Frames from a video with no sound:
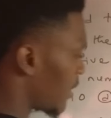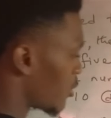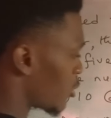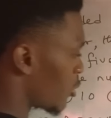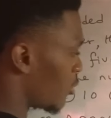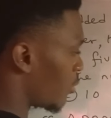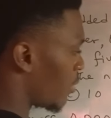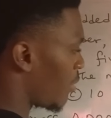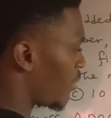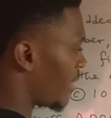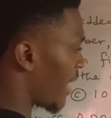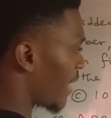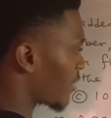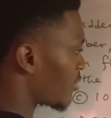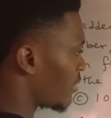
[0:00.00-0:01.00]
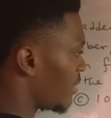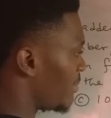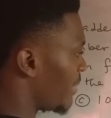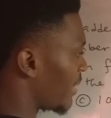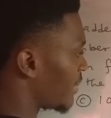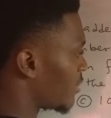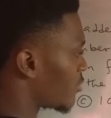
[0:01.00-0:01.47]
So when we actually
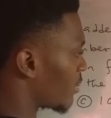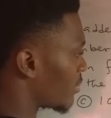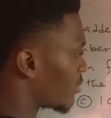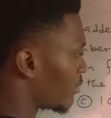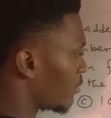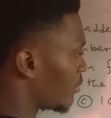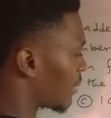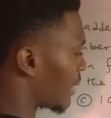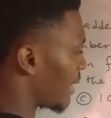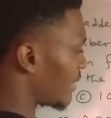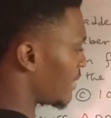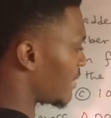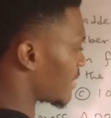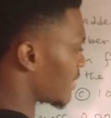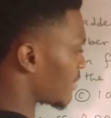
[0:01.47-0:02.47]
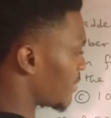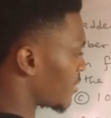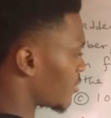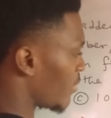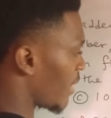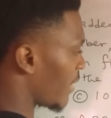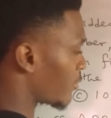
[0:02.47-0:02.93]
make this one to look like this, it
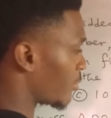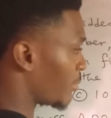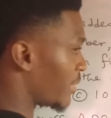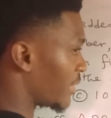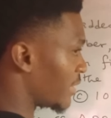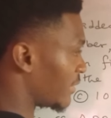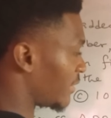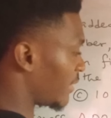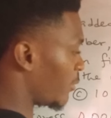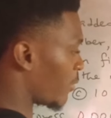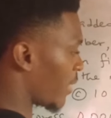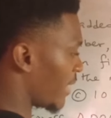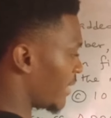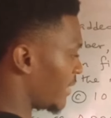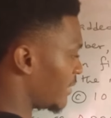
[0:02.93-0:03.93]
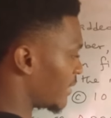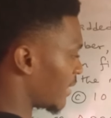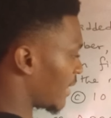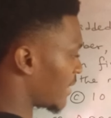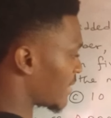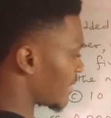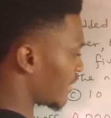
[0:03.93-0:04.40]
means we have to bring the 3y
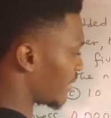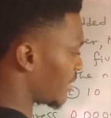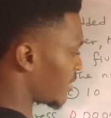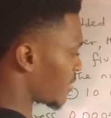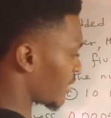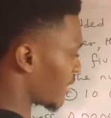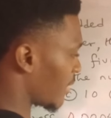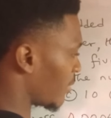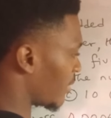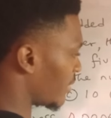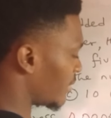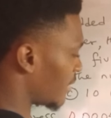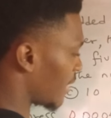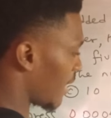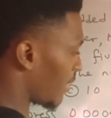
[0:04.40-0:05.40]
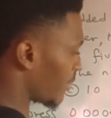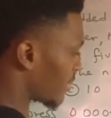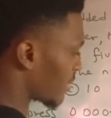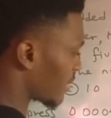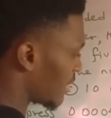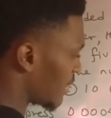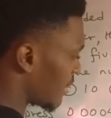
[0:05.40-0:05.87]
in and take this other one
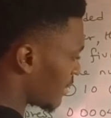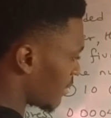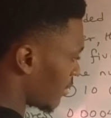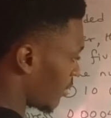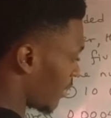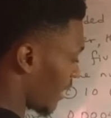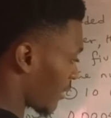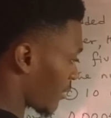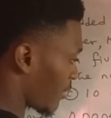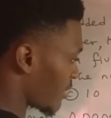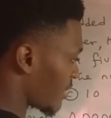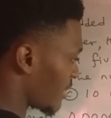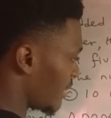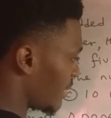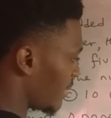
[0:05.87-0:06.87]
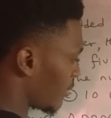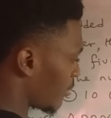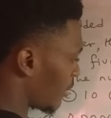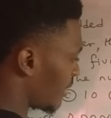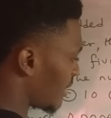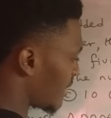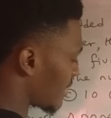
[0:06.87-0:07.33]
out or across the
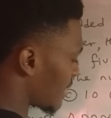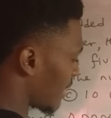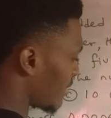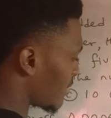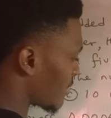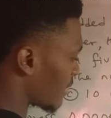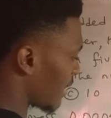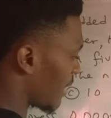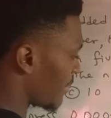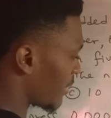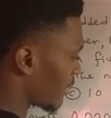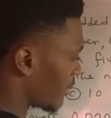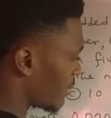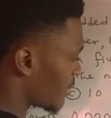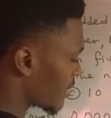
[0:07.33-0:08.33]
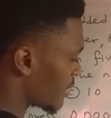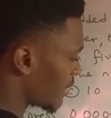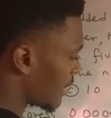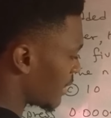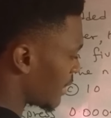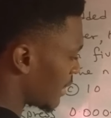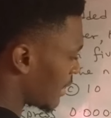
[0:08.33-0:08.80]
equality sign. So that
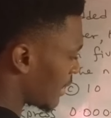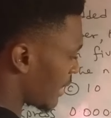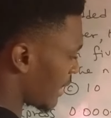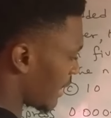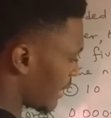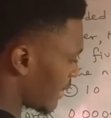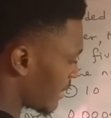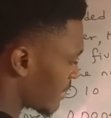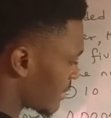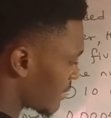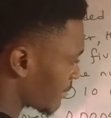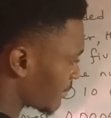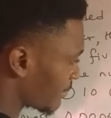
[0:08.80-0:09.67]
becomes x.